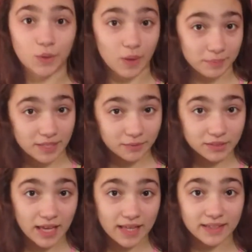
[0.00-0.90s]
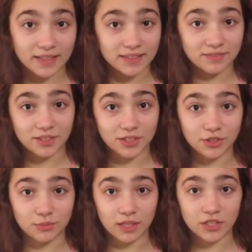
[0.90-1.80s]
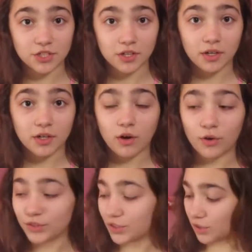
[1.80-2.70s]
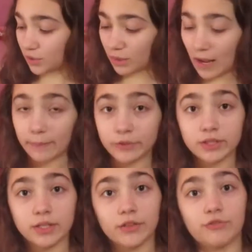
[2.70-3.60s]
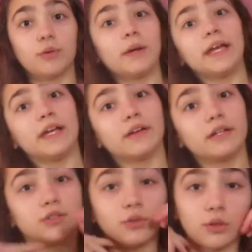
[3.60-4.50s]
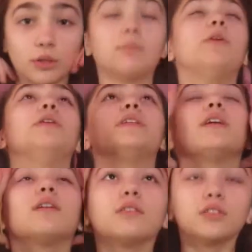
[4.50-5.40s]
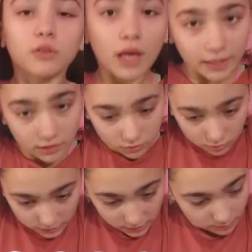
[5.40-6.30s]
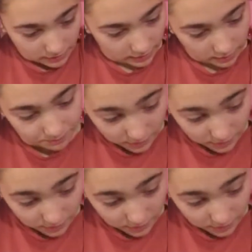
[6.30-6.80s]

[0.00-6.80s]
I'm done with that, that didn't really do much. Also, I'm just gonna throw my hair into a quick ponytail so that I can do the rest of the makeup.